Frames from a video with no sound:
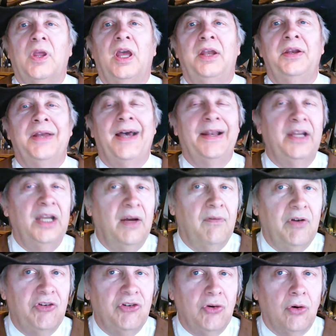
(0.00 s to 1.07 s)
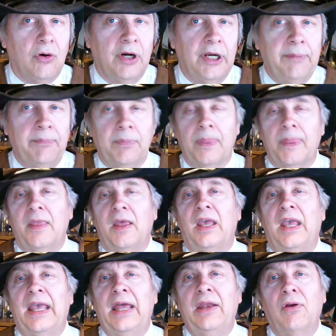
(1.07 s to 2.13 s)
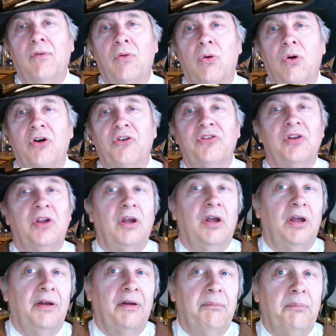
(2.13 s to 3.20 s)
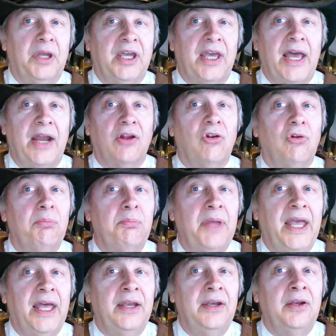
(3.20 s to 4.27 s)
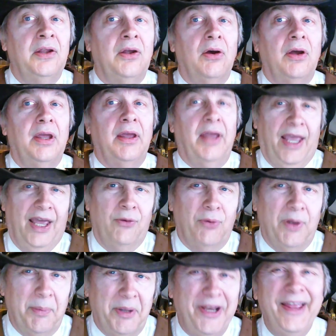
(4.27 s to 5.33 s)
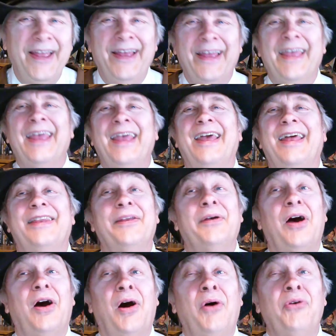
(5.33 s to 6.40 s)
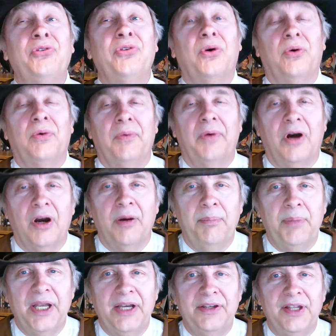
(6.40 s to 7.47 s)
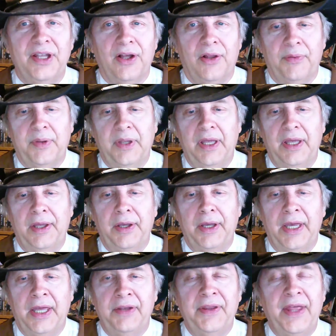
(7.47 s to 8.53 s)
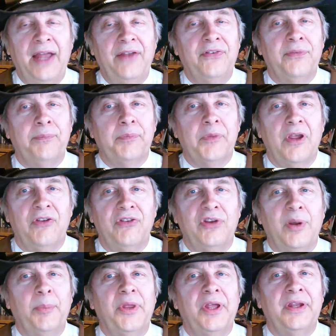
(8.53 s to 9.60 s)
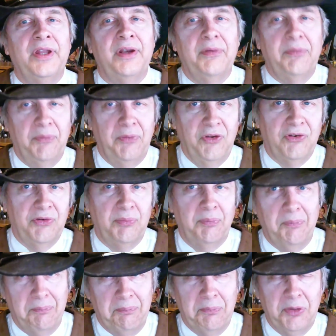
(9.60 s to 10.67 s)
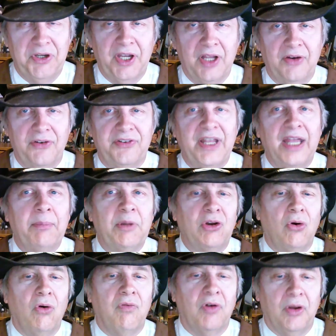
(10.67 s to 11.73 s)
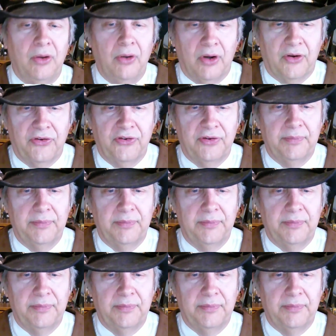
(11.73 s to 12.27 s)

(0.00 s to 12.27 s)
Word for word: not in every story, and of course mechanical men and women that also are a big deal, and that's something that this particular statement overlooks.